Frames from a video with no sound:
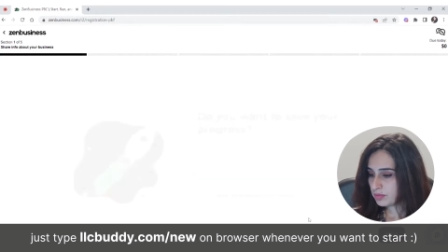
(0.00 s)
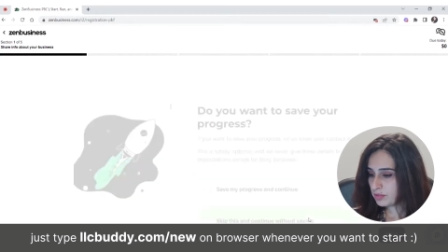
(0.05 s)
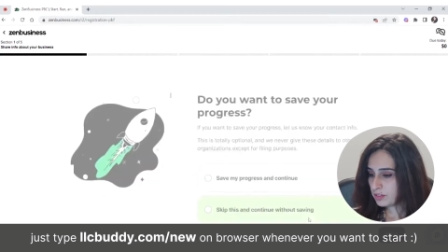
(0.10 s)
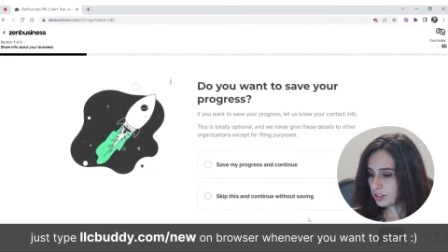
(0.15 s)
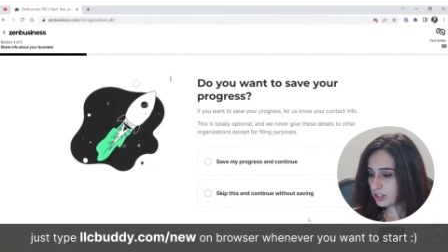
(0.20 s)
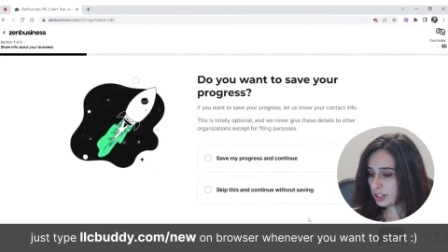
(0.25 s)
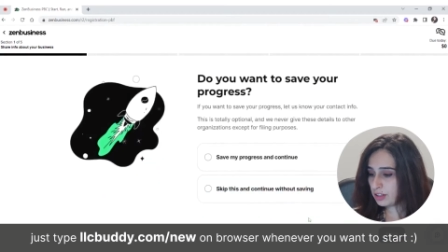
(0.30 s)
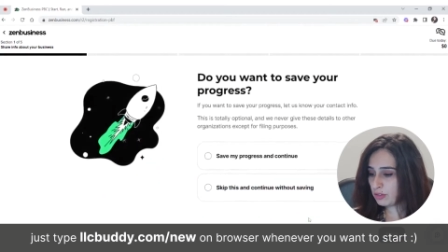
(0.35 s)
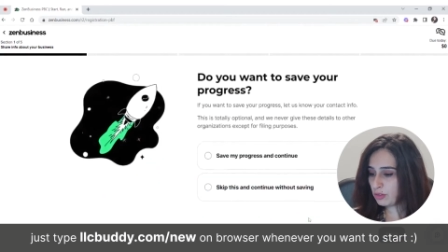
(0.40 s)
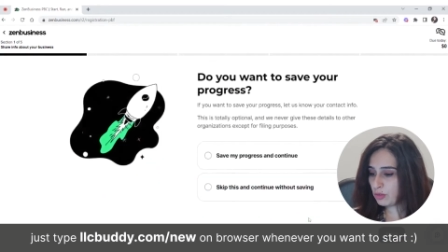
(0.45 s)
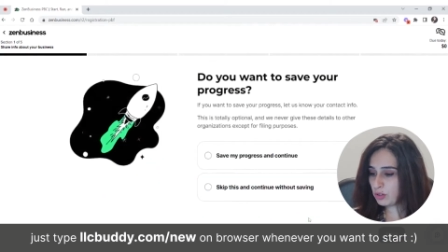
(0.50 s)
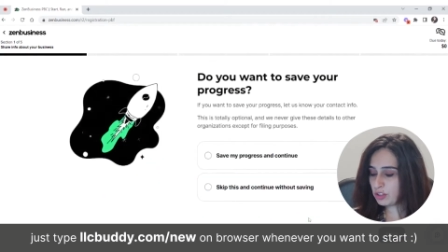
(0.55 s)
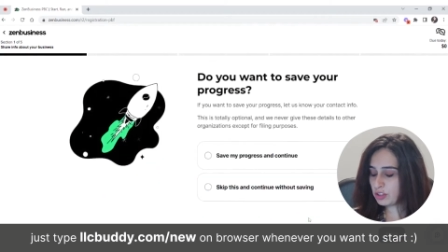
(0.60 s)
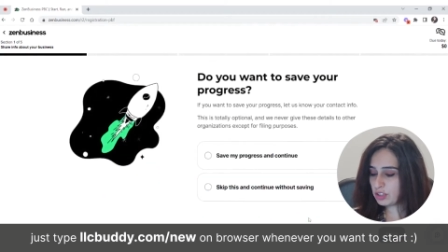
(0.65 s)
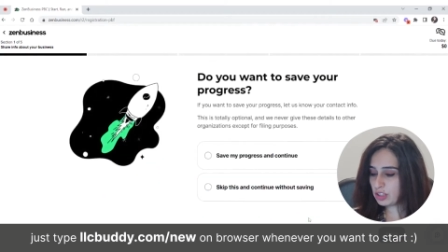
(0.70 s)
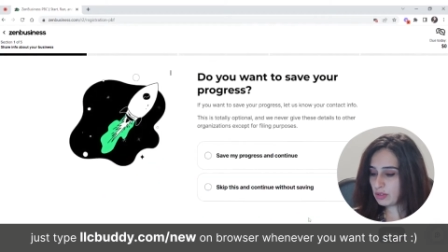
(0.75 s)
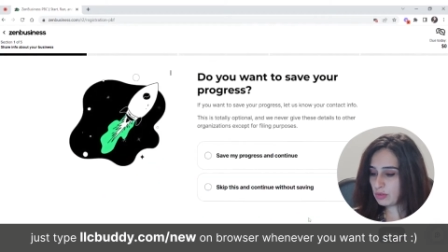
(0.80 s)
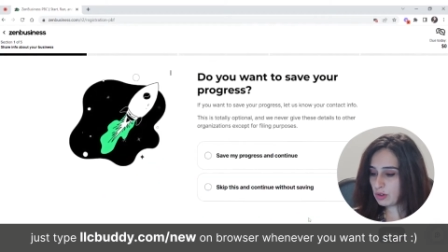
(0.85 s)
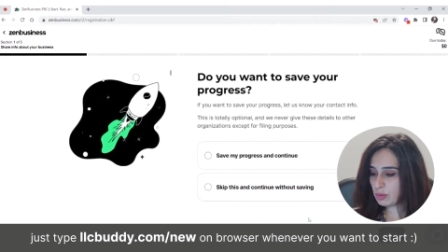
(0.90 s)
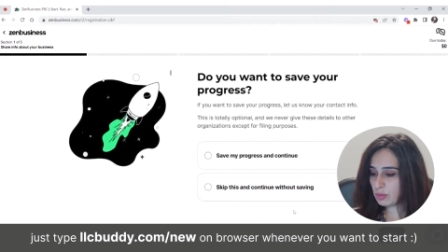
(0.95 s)
Check if you want to
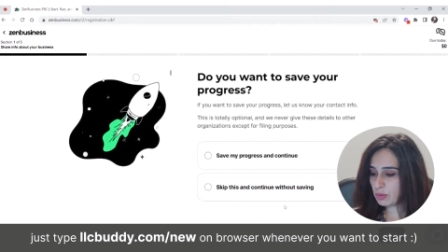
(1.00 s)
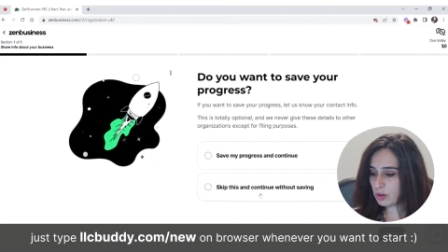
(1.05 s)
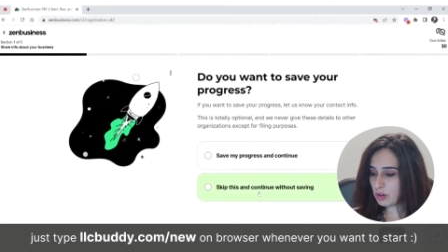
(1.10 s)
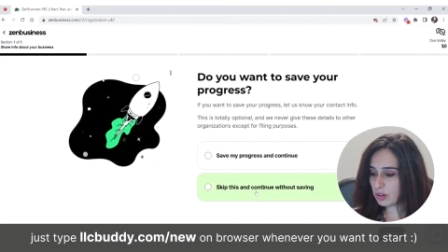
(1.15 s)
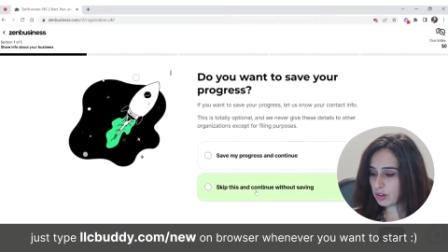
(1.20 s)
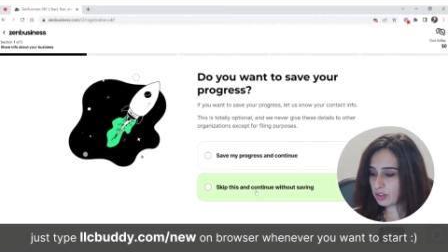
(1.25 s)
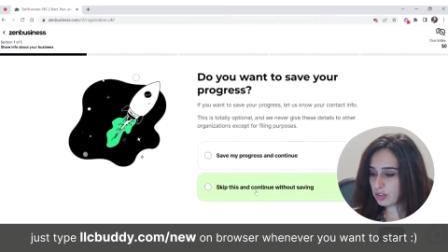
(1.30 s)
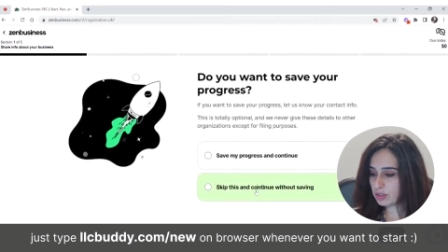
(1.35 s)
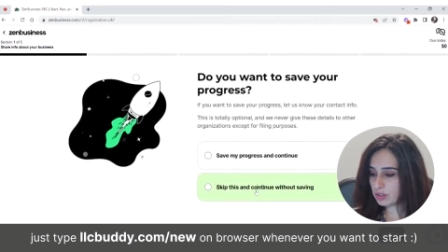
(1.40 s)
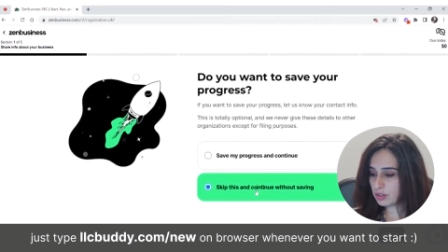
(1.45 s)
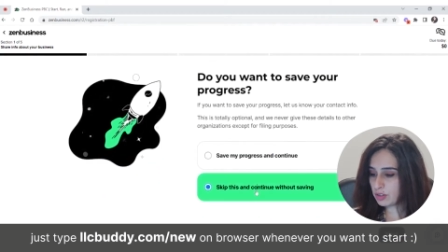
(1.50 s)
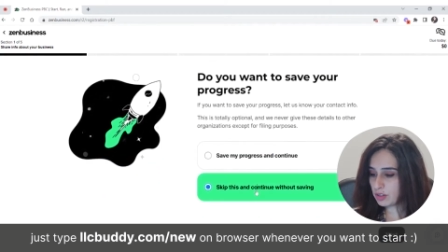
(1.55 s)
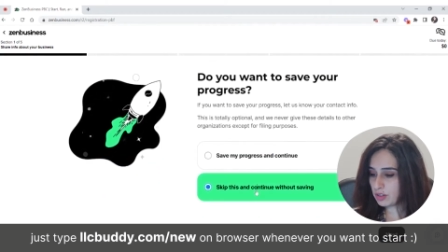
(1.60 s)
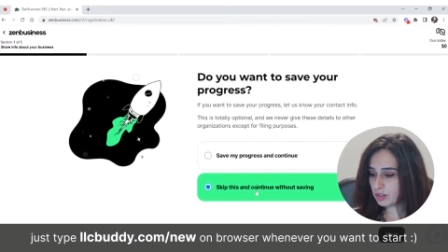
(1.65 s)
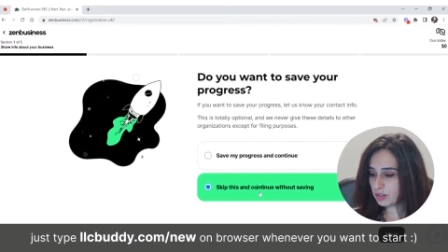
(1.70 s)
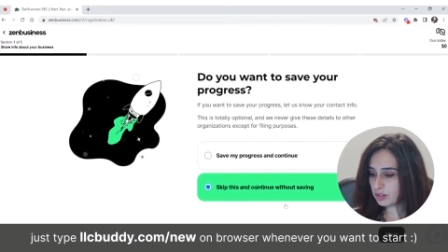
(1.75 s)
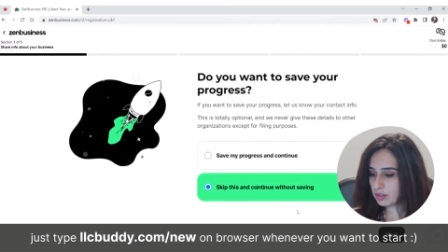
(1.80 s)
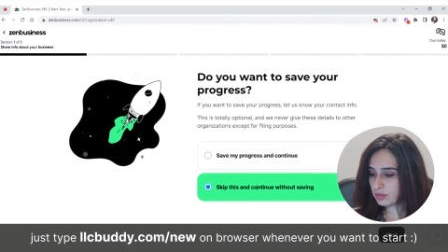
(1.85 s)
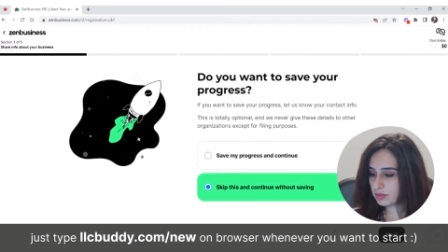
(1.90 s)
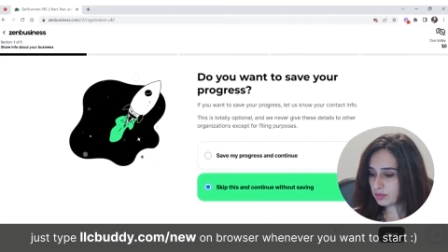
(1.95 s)
save your progress or
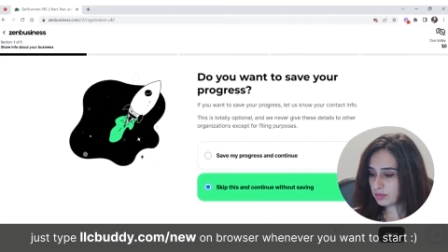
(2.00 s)
not.